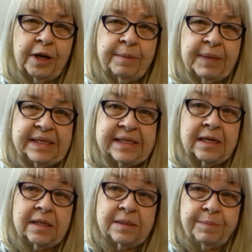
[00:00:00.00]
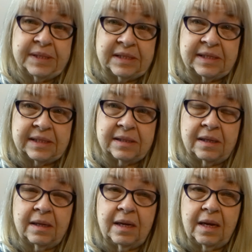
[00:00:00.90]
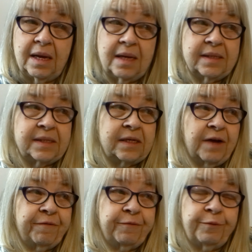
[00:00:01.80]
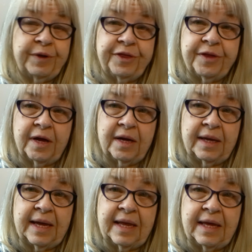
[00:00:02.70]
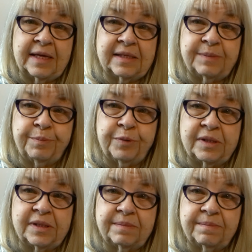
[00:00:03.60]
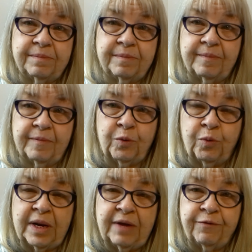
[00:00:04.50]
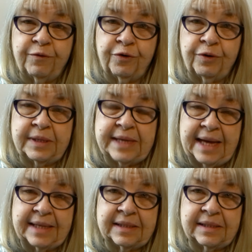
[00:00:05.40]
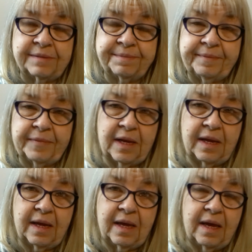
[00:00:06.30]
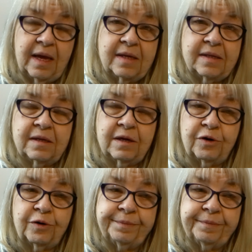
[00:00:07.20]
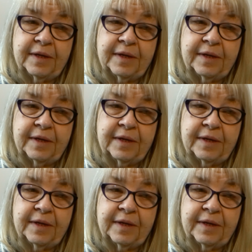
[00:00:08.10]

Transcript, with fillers: on my son's business stuff with getting his books ready for taxes. So